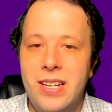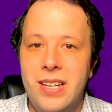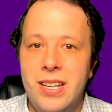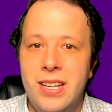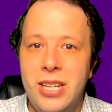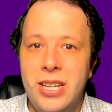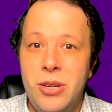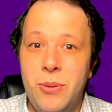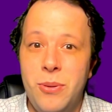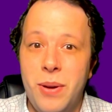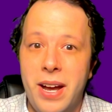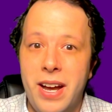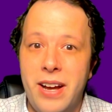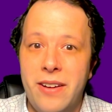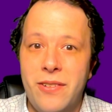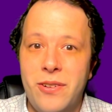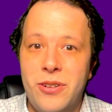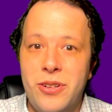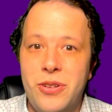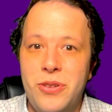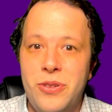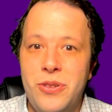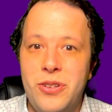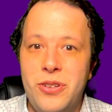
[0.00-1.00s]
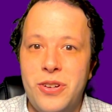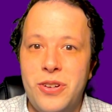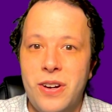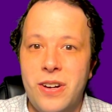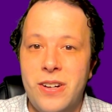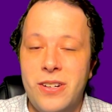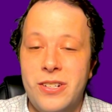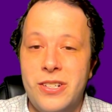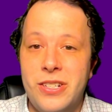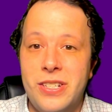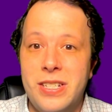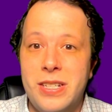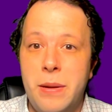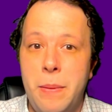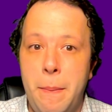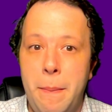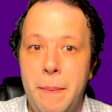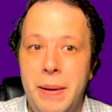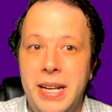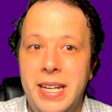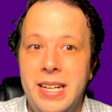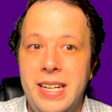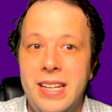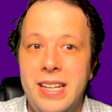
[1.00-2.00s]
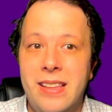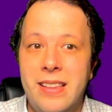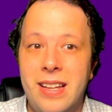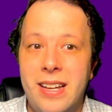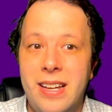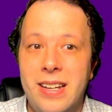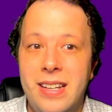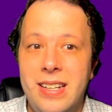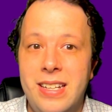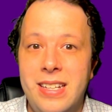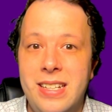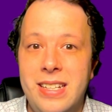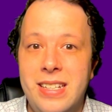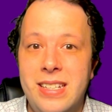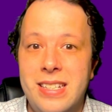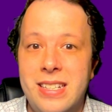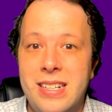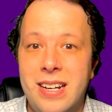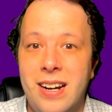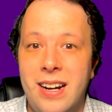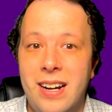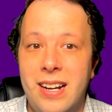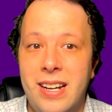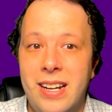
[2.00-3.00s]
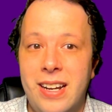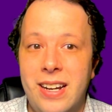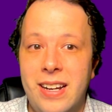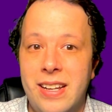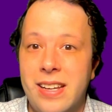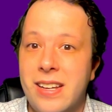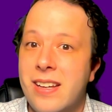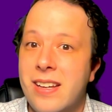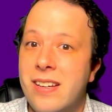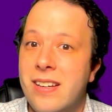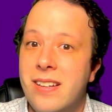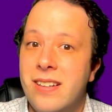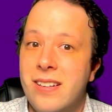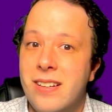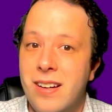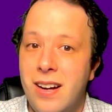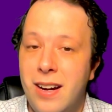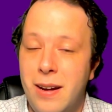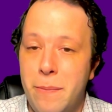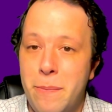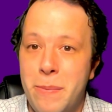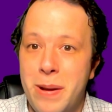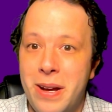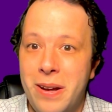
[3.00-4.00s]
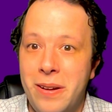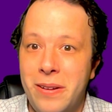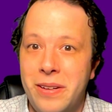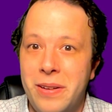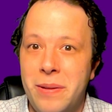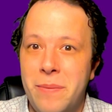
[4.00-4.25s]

you have your two charges, meaning that it is an ionic compound.